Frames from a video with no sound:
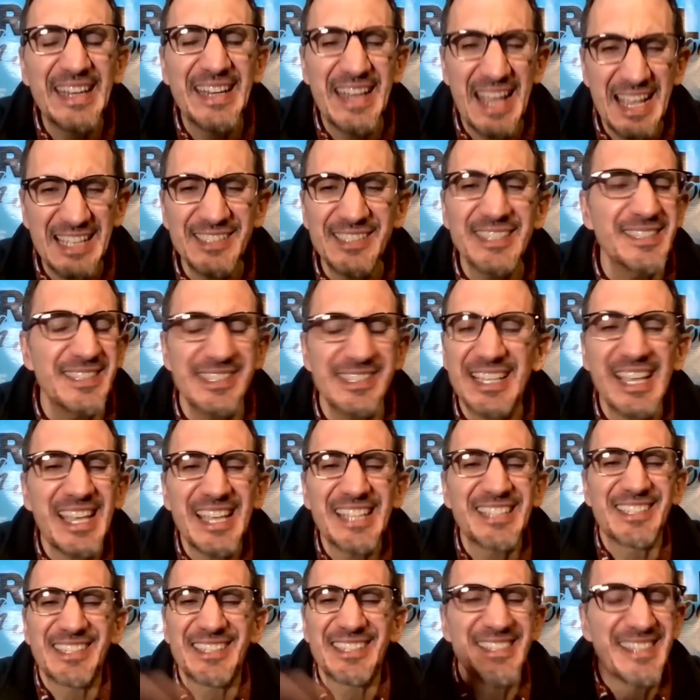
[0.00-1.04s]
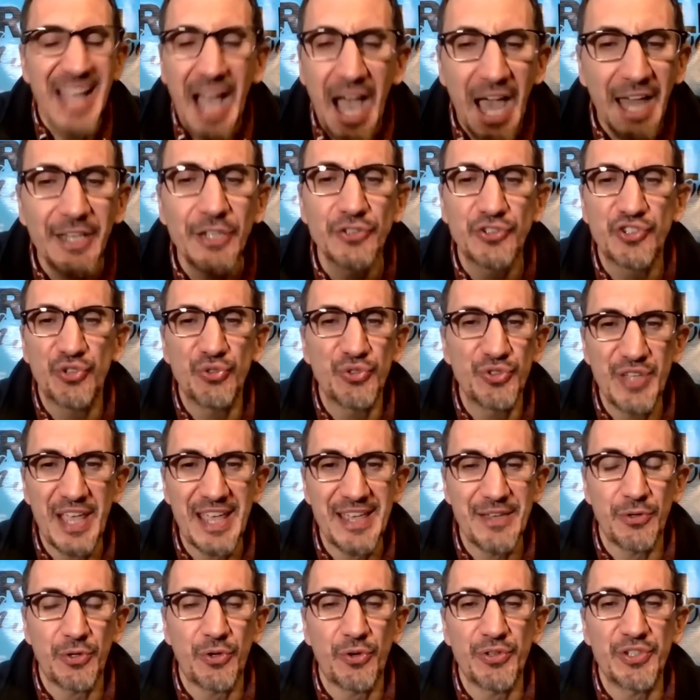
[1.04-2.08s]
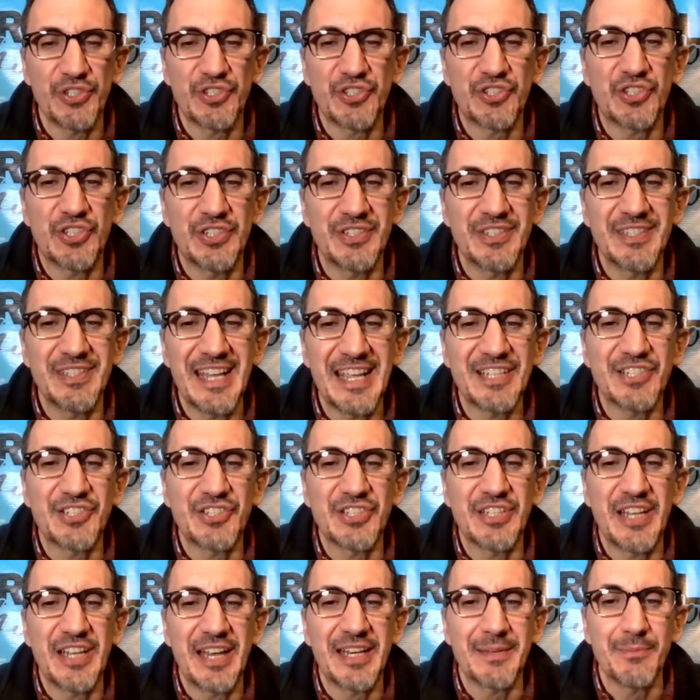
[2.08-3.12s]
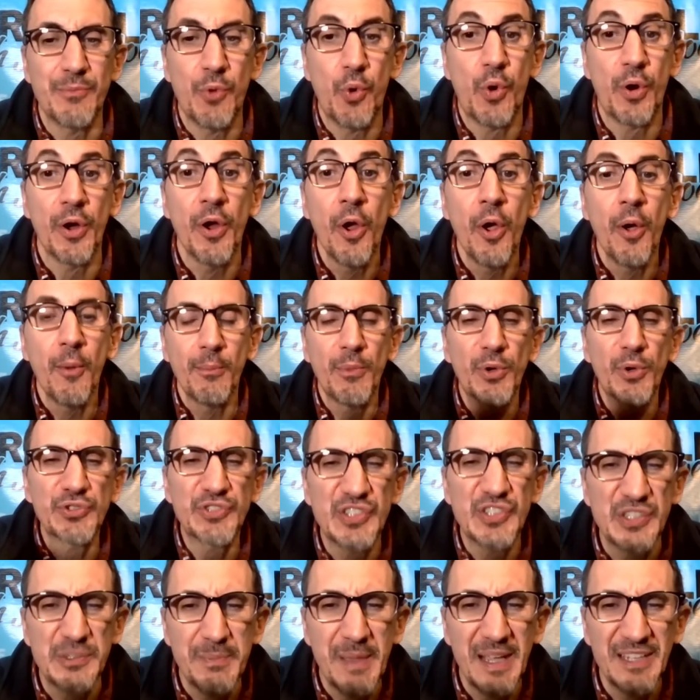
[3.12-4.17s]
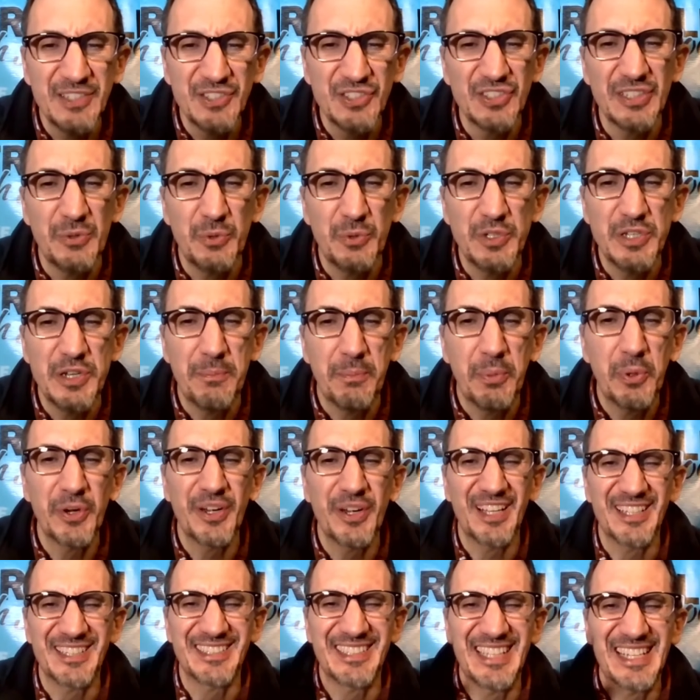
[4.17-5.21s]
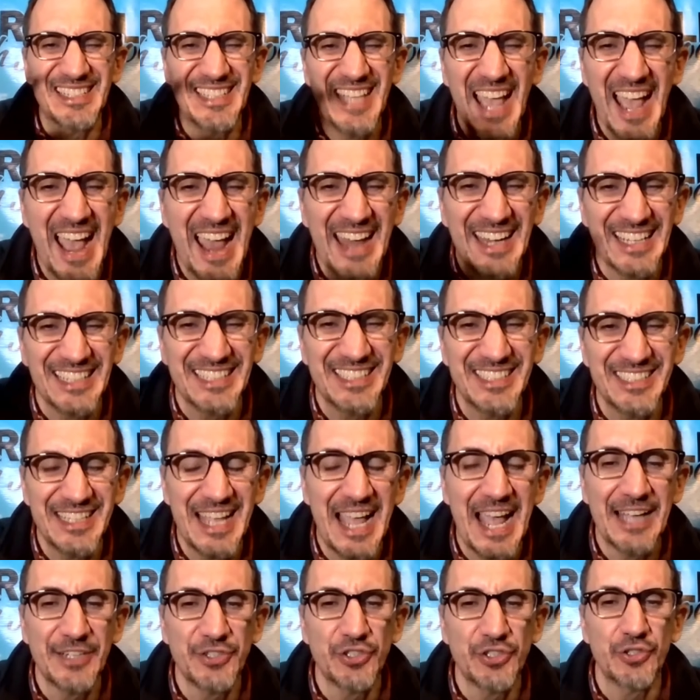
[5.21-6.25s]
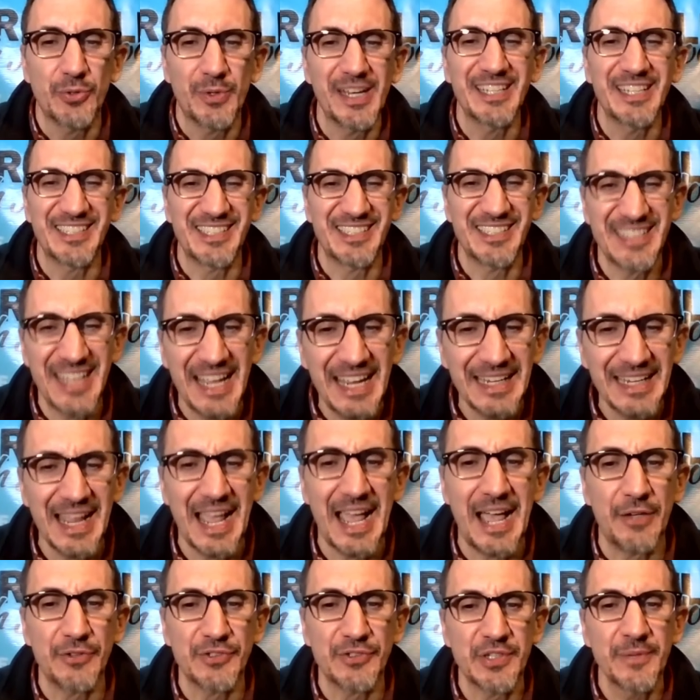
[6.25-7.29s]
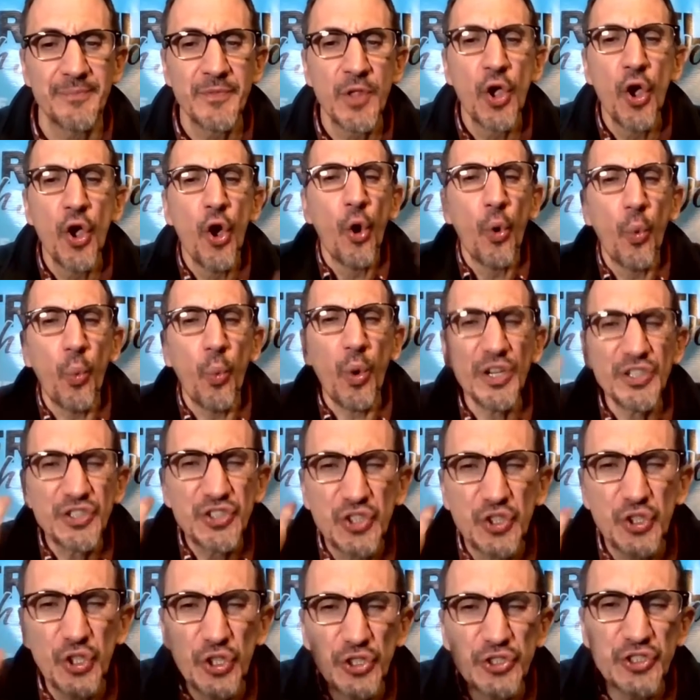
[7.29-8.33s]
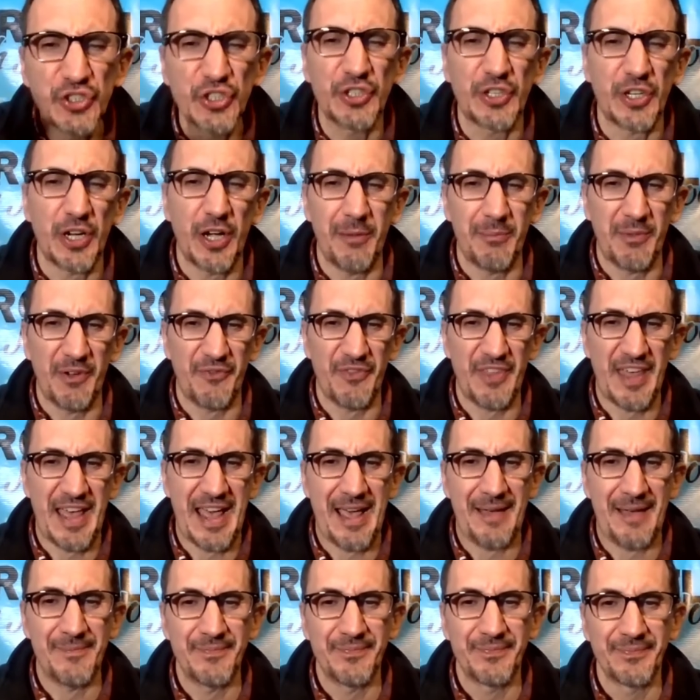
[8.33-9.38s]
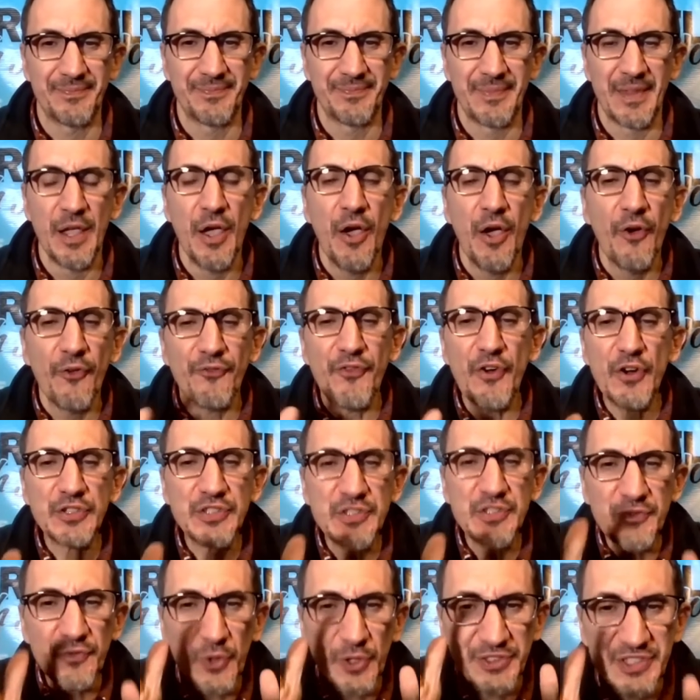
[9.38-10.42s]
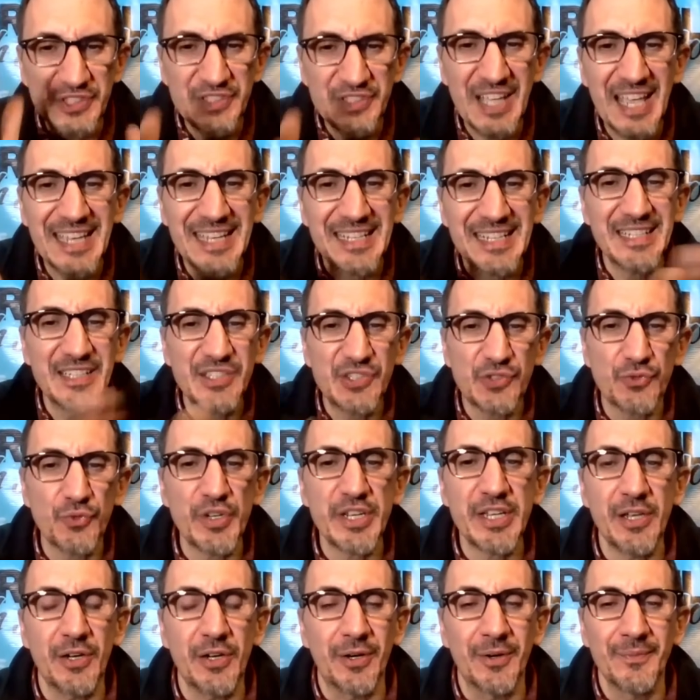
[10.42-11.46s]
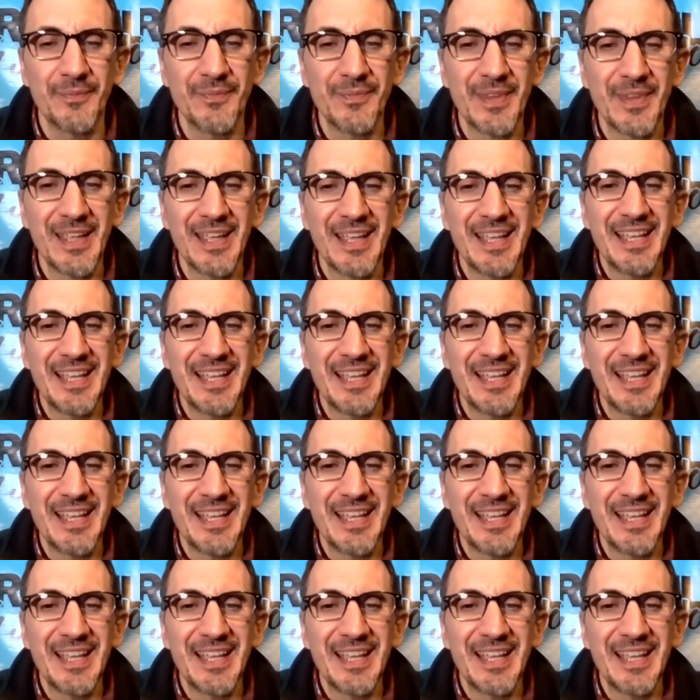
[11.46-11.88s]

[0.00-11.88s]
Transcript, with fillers: In essence, it's not a Judeo-Christian nation anymore, most especially when you put a satanic statue in a state house. What good could come of that? First of all, Satan is real.